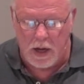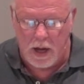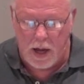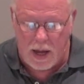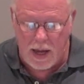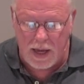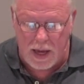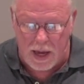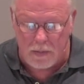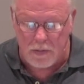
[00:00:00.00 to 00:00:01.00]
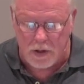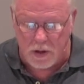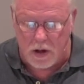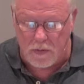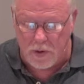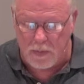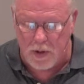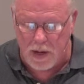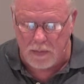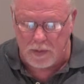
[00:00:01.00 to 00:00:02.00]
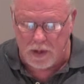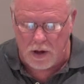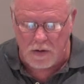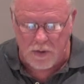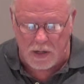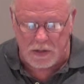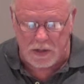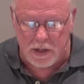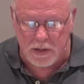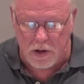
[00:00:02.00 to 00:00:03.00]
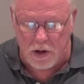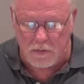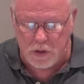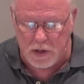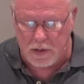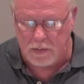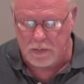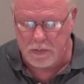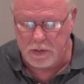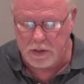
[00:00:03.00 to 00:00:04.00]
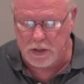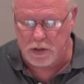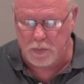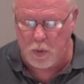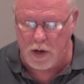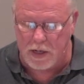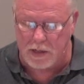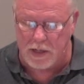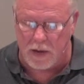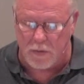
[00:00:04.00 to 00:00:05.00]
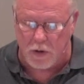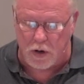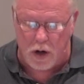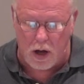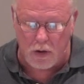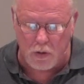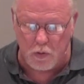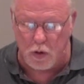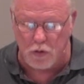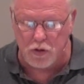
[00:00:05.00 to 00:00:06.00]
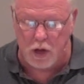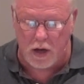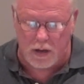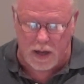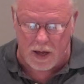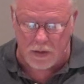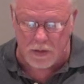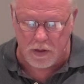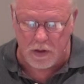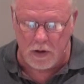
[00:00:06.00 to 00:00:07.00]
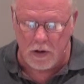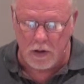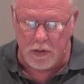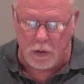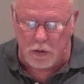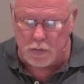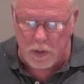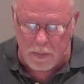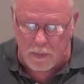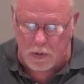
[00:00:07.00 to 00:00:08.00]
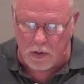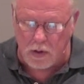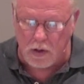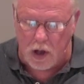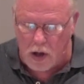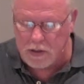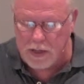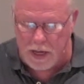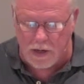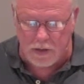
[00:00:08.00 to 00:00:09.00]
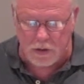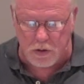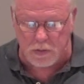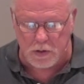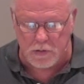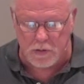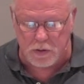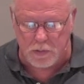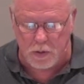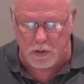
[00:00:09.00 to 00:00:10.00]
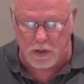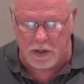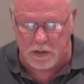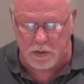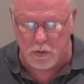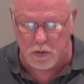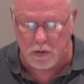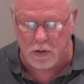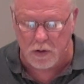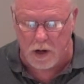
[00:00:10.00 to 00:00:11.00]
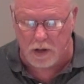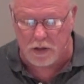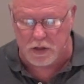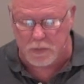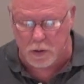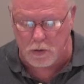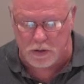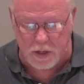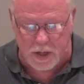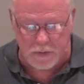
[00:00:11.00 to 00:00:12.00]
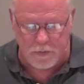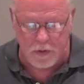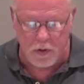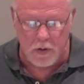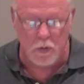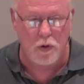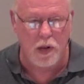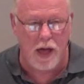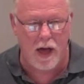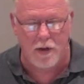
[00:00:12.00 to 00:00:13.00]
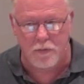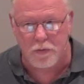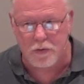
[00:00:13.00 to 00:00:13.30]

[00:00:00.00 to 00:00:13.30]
'I am the God of Abraham, the God of Isaac, and the God of Jacob.' Jesus' point is that for God, who knows not death, those people, long dead in terms of the supposed historical chronology of Moses' life, were alive.